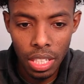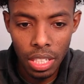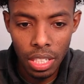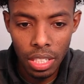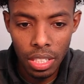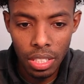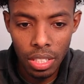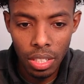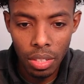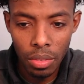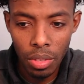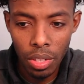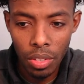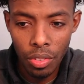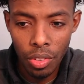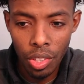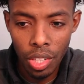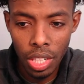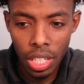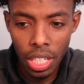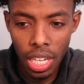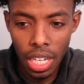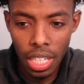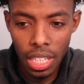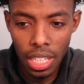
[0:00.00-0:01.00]
So we've already
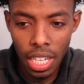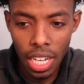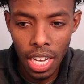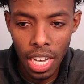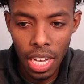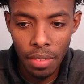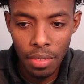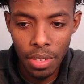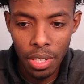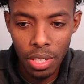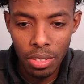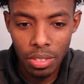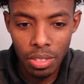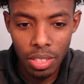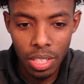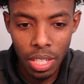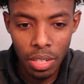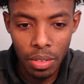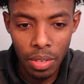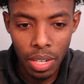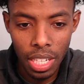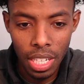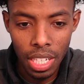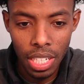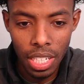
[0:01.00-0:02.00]
got the high of yesterday
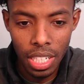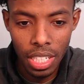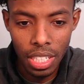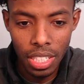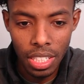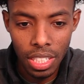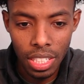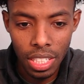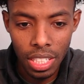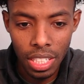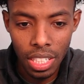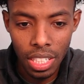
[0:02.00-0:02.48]
right here, actually.